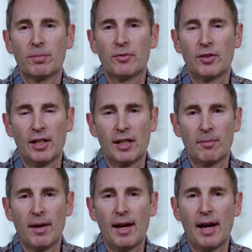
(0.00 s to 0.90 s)
team
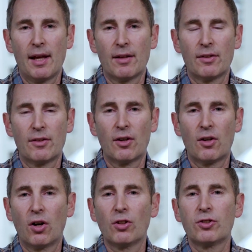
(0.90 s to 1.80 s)
and the
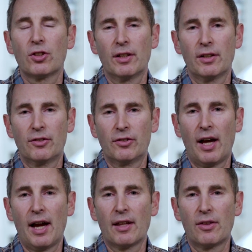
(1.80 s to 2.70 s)
culture
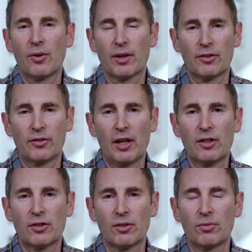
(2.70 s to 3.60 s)
inside the
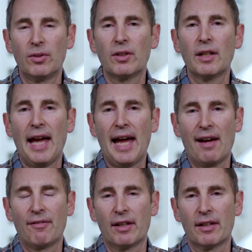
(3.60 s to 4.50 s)
organization really
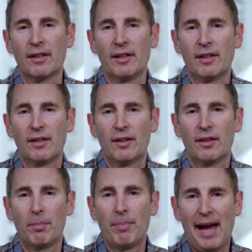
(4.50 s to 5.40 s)
having
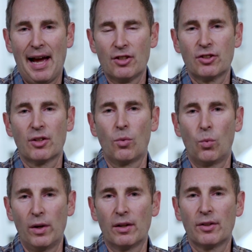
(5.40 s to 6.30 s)
the passion and
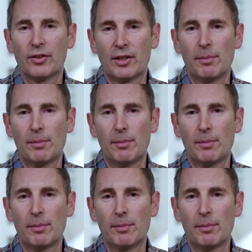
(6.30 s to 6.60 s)
will to keep